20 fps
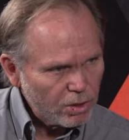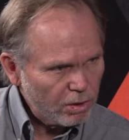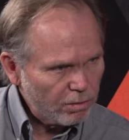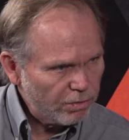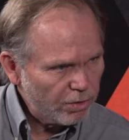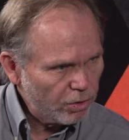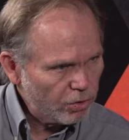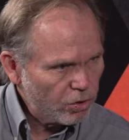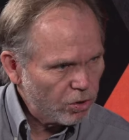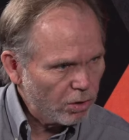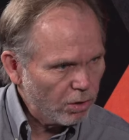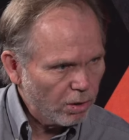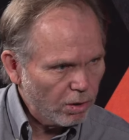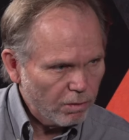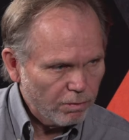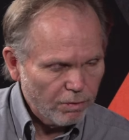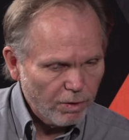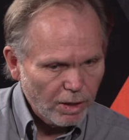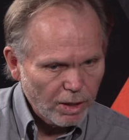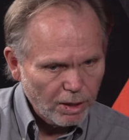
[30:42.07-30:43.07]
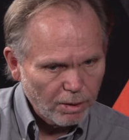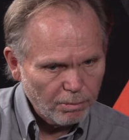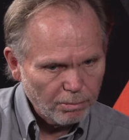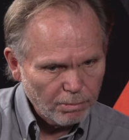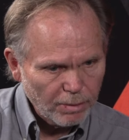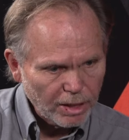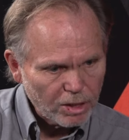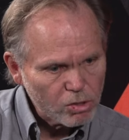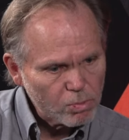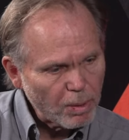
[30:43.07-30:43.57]
in the future of
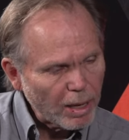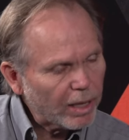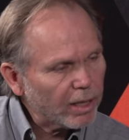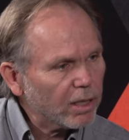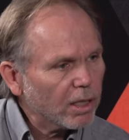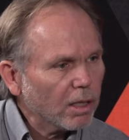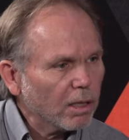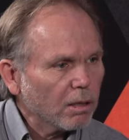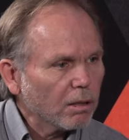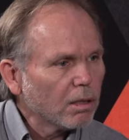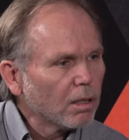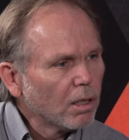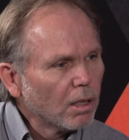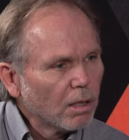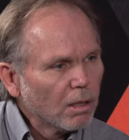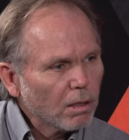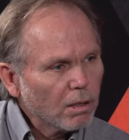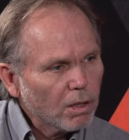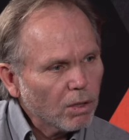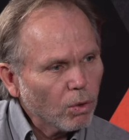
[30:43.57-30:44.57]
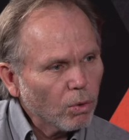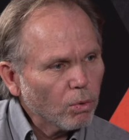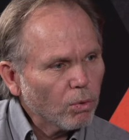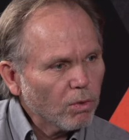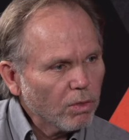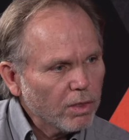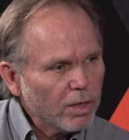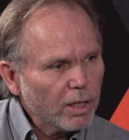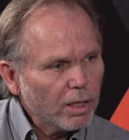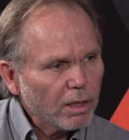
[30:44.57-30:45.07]
um, expanding the,
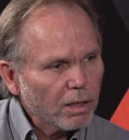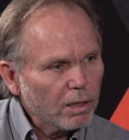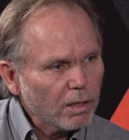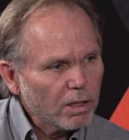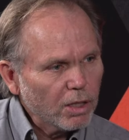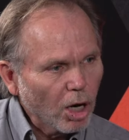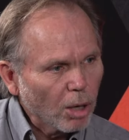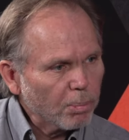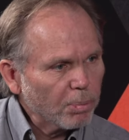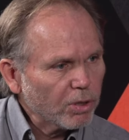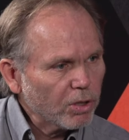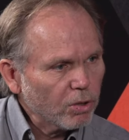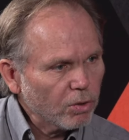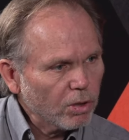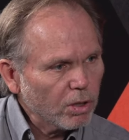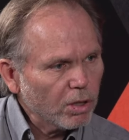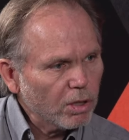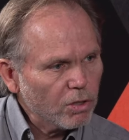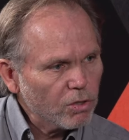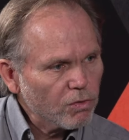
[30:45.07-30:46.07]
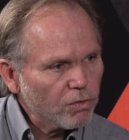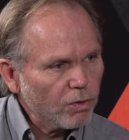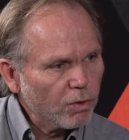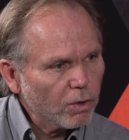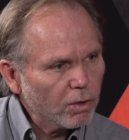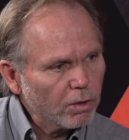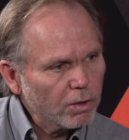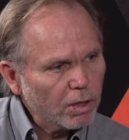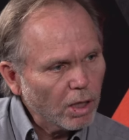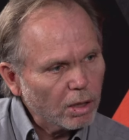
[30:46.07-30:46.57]
the, the opportunities
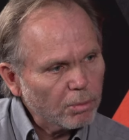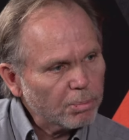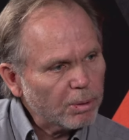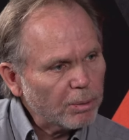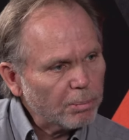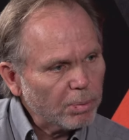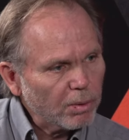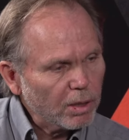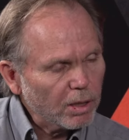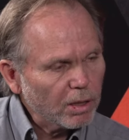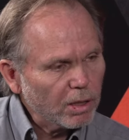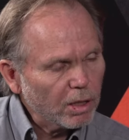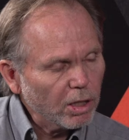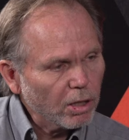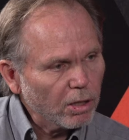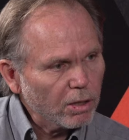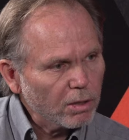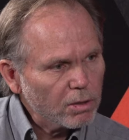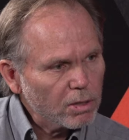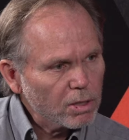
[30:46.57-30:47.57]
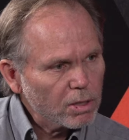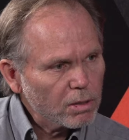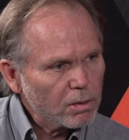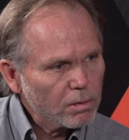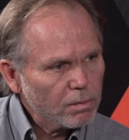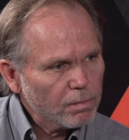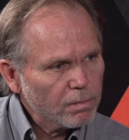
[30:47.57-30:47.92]
for young people in the arts?